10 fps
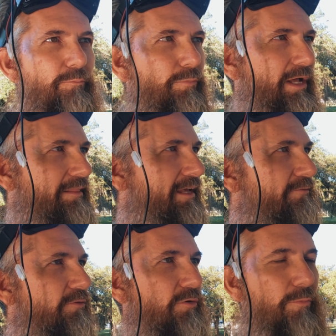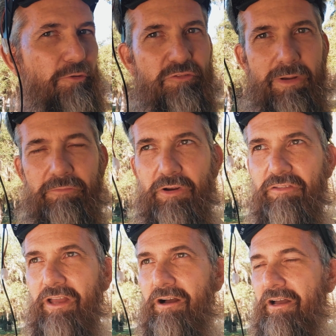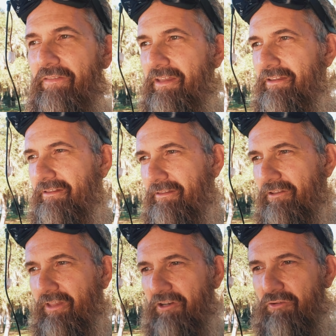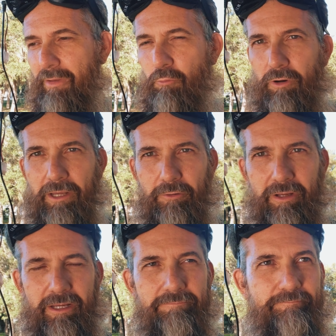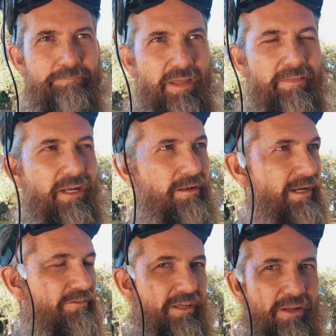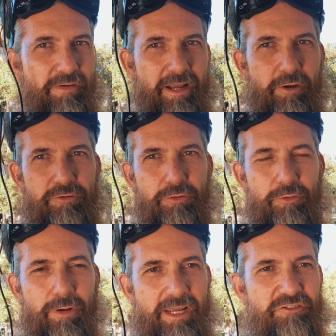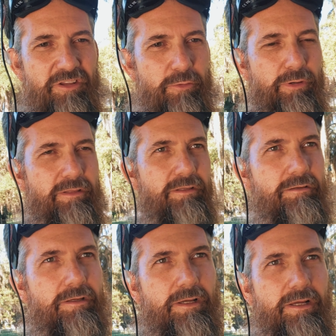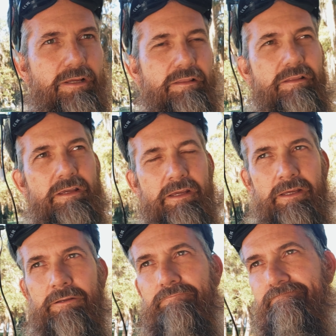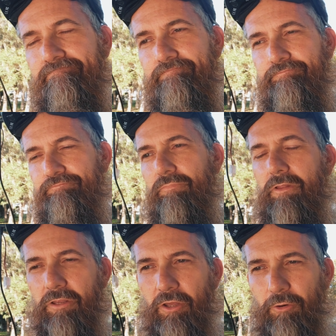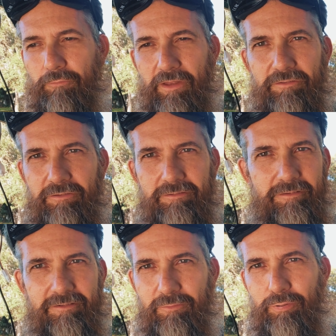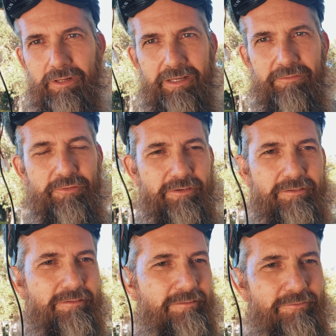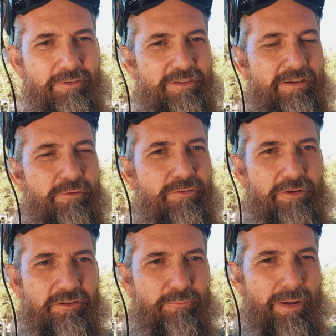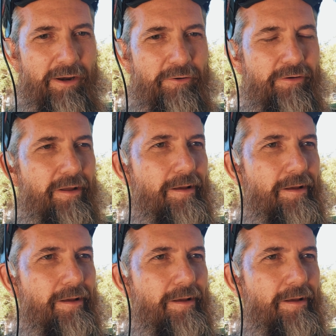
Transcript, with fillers: But I think for most of my freestyle, I think this actually may work out okay. And then, like I said, if I go to HD with it, then, you know, that's a completely different receiver, so it doesn't matter.